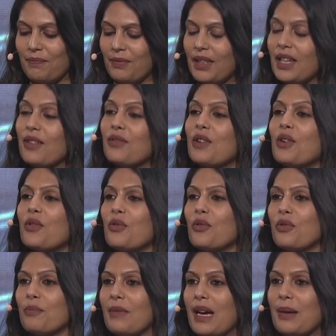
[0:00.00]
give a
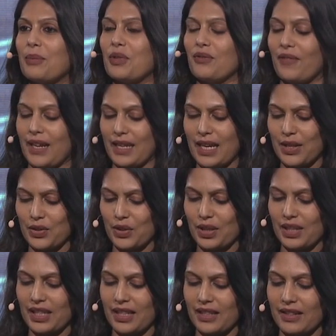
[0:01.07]
roadmap to financial
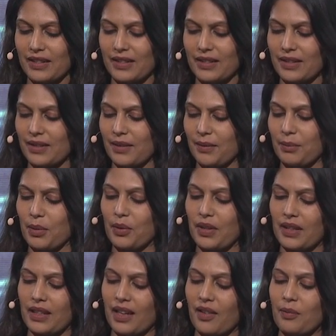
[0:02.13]
leaders, both in
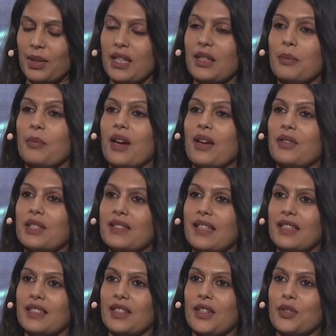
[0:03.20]
the government and the private
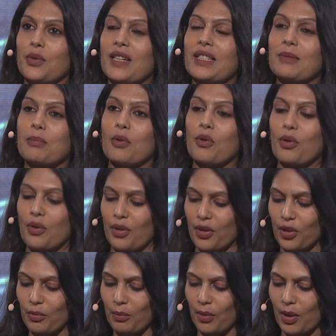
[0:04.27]
sector, to explore
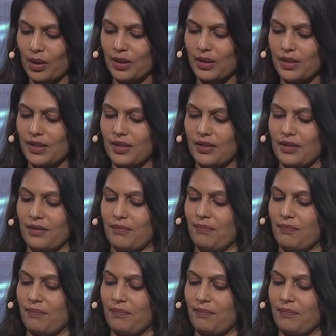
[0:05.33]
new models,